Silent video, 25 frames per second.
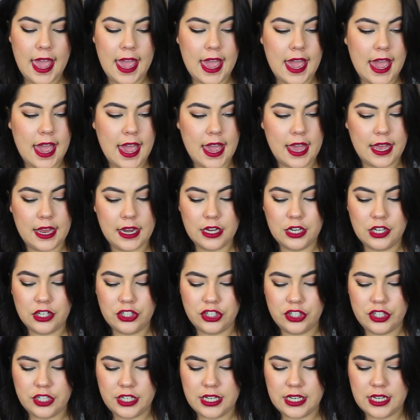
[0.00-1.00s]
and
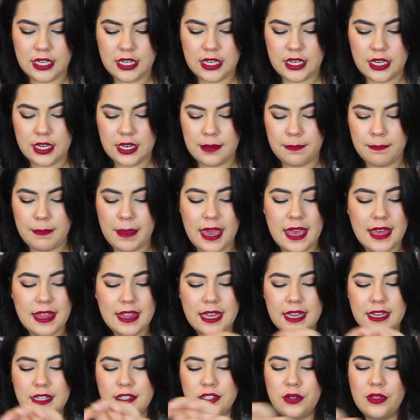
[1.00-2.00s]
she made
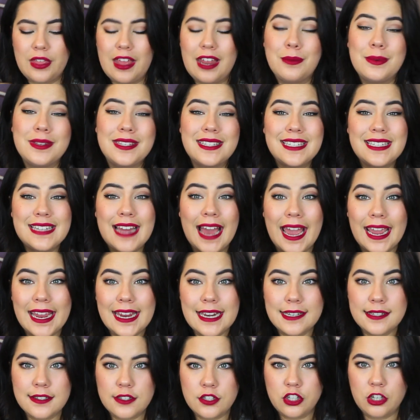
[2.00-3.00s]
it so that it was
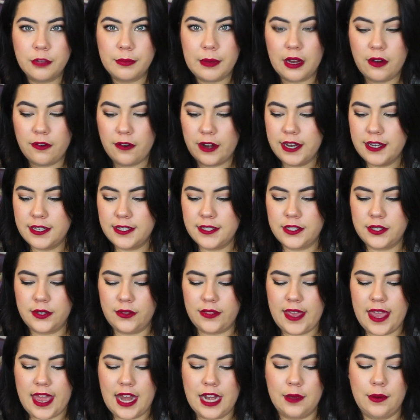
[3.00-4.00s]
tight to my wrist so
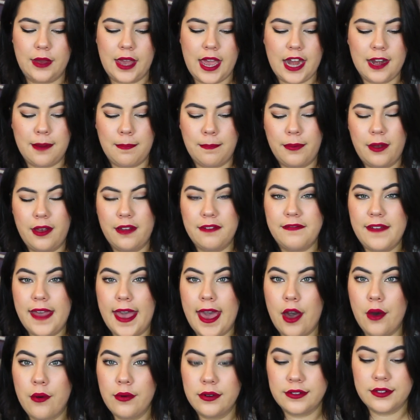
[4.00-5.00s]
that it would kind of puff
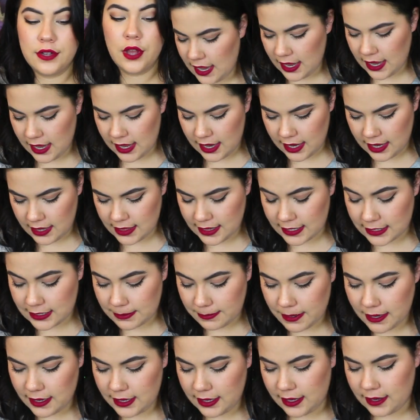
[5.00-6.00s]
out, and that's
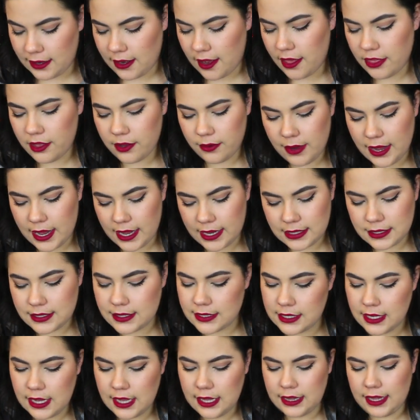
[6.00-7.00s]
about it.
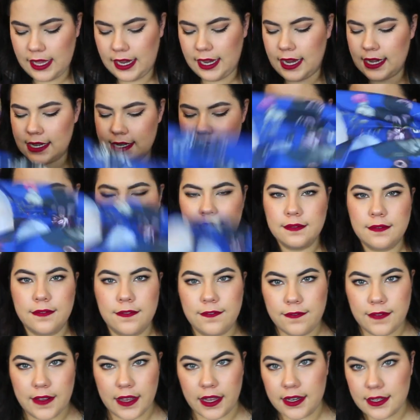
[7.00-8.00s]
Otherwise, like, it doesn't
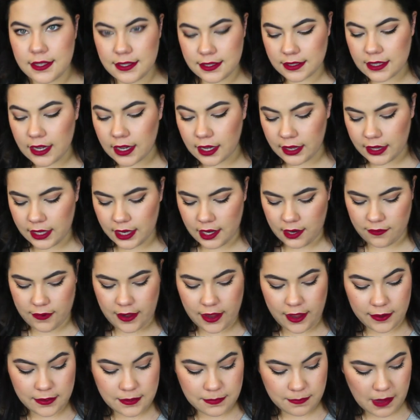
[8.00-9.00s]
fit snugly
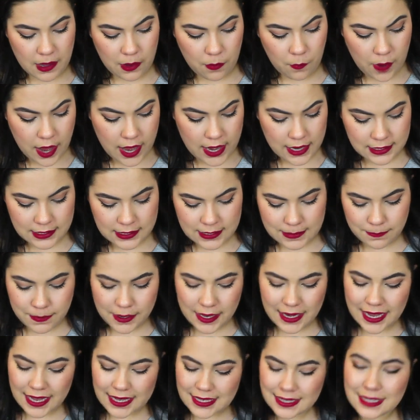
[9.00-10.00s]
around my waist,
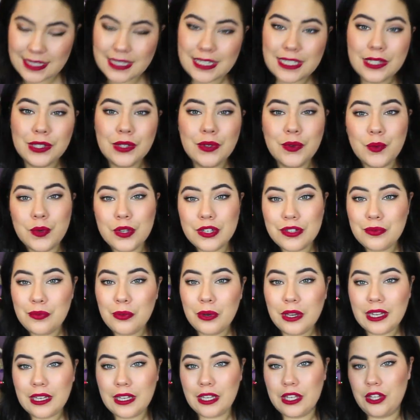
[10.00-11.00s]
but it still was
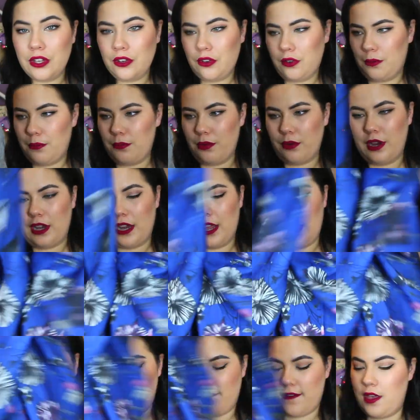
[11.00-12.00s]
really cute and pretty, and
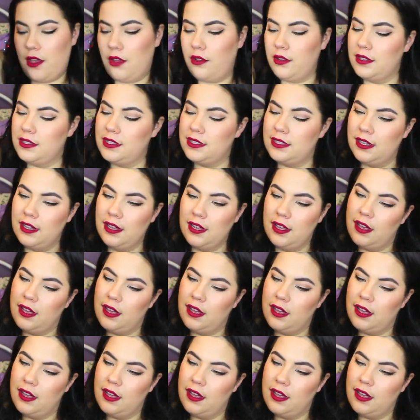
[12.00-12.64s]
I felt